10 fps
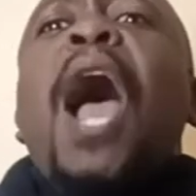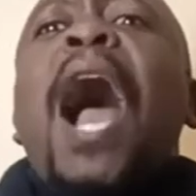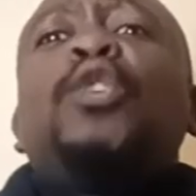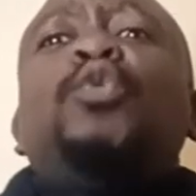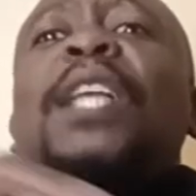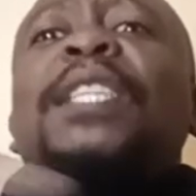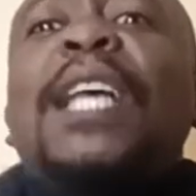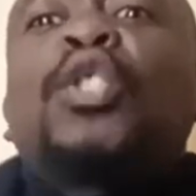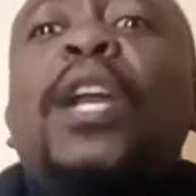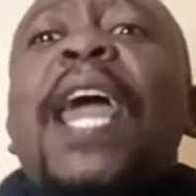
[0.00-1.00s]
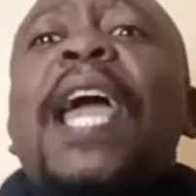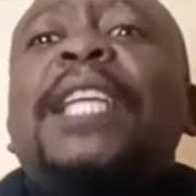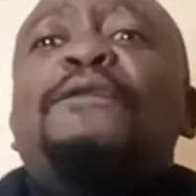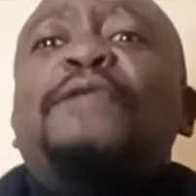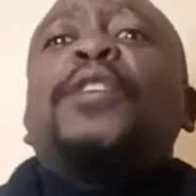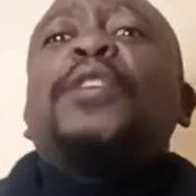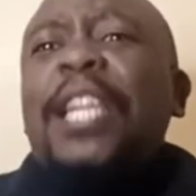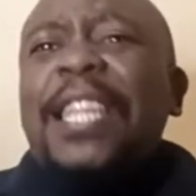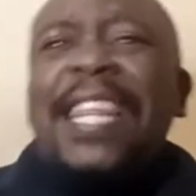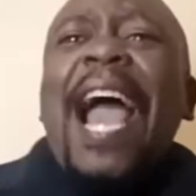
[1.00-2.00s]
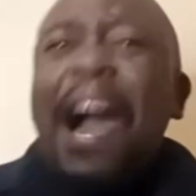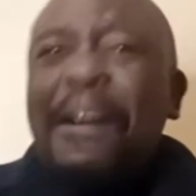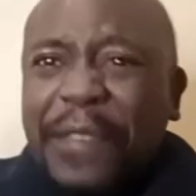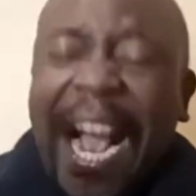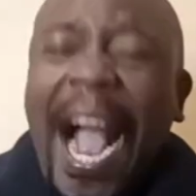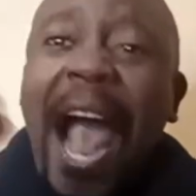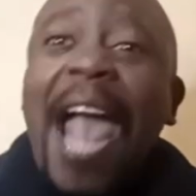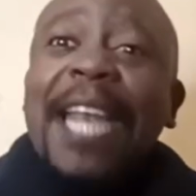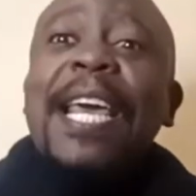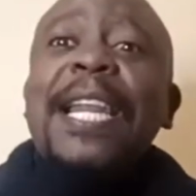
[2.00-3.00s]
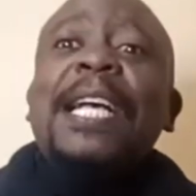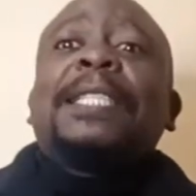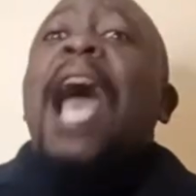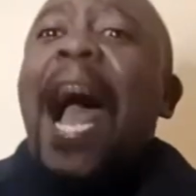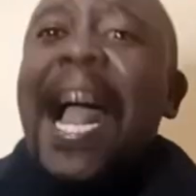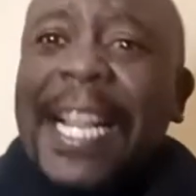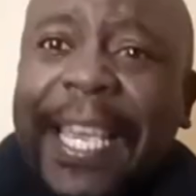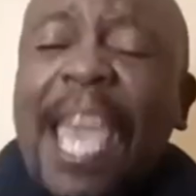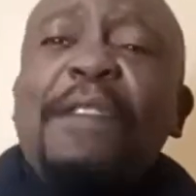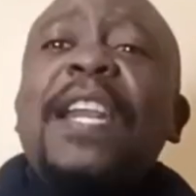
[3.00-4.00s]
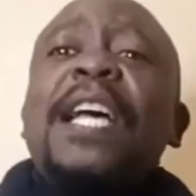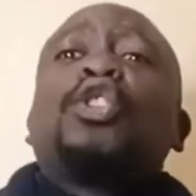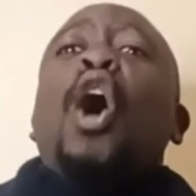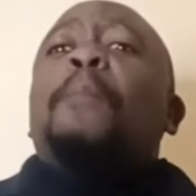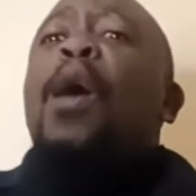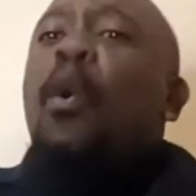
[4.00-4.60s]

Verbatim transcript: as we are just connecting virtually, they have guided us and given us hope.